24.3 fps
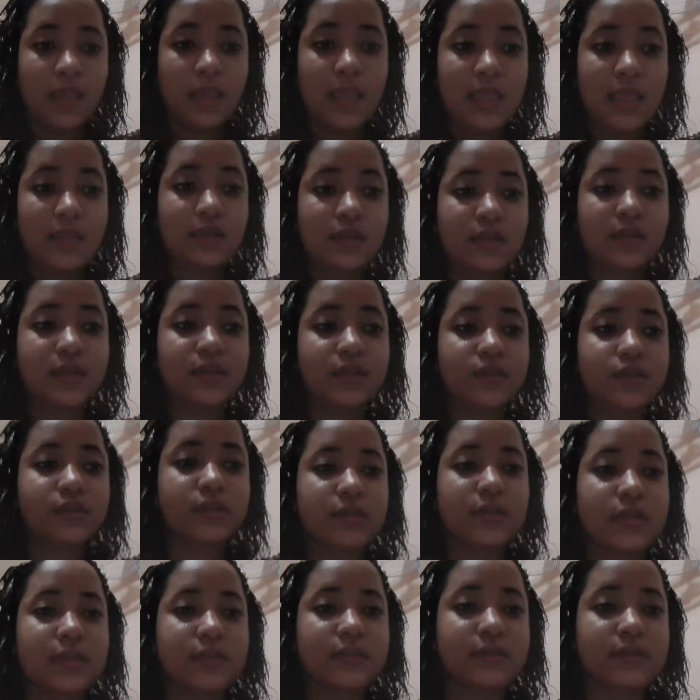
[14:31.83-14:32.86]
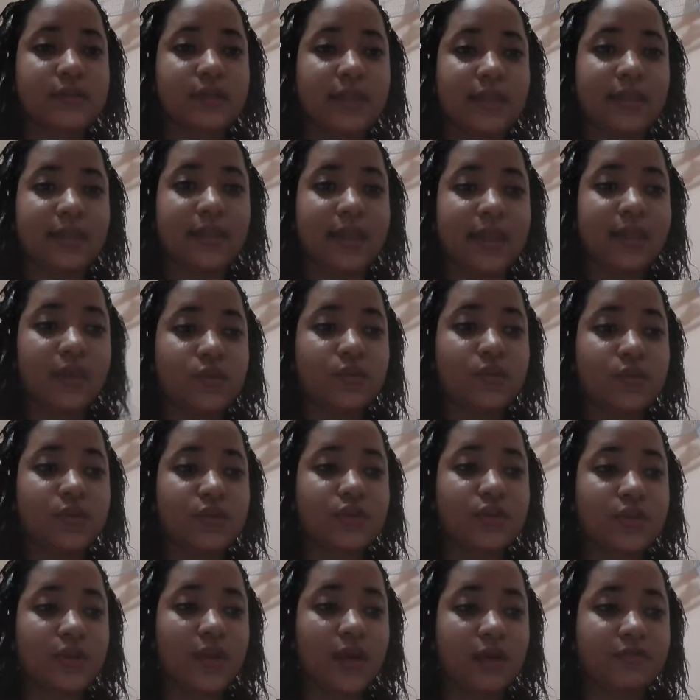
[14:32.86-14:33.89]
English is the
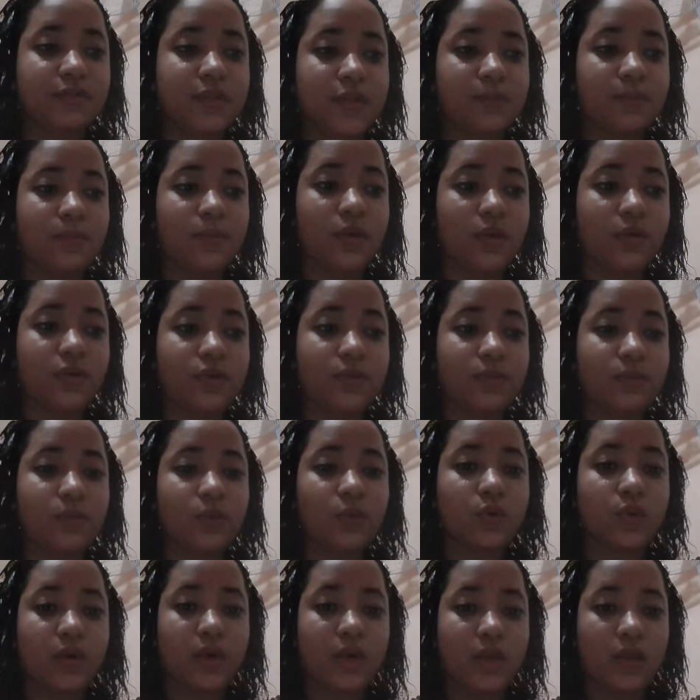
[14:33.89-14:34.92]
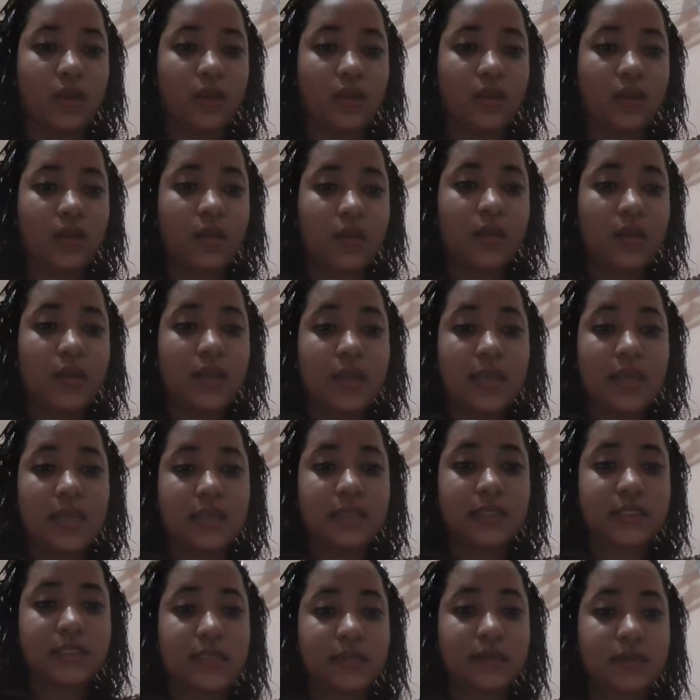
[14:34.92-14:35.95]
language of the modern world.
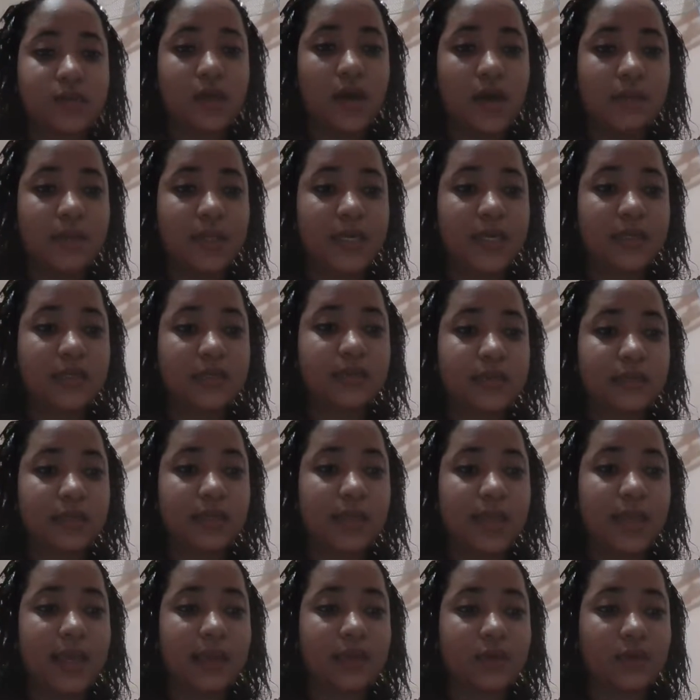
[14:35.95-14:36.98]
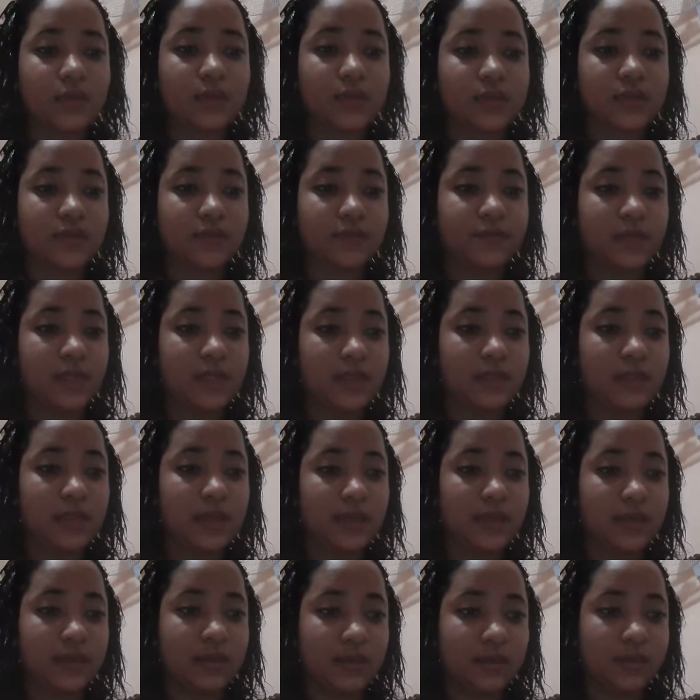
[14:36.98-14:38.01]
It's the dominant language of the
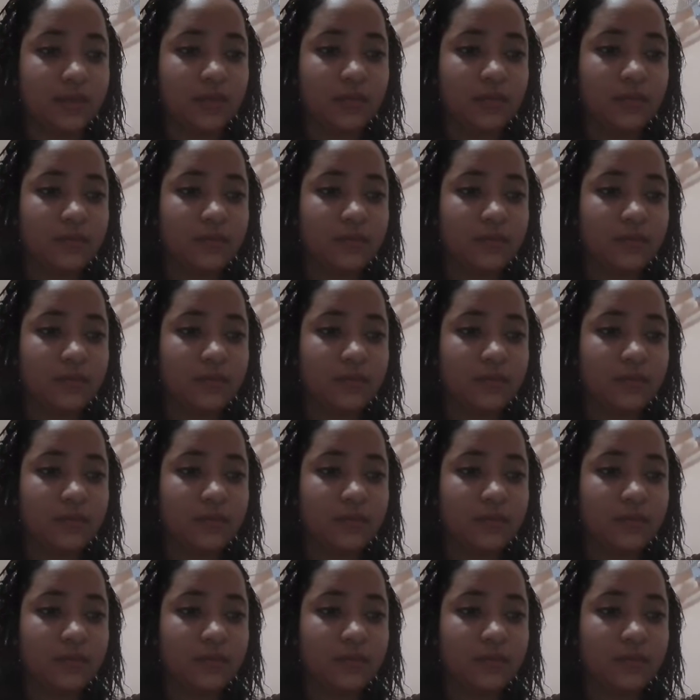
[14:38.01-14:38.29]
decade.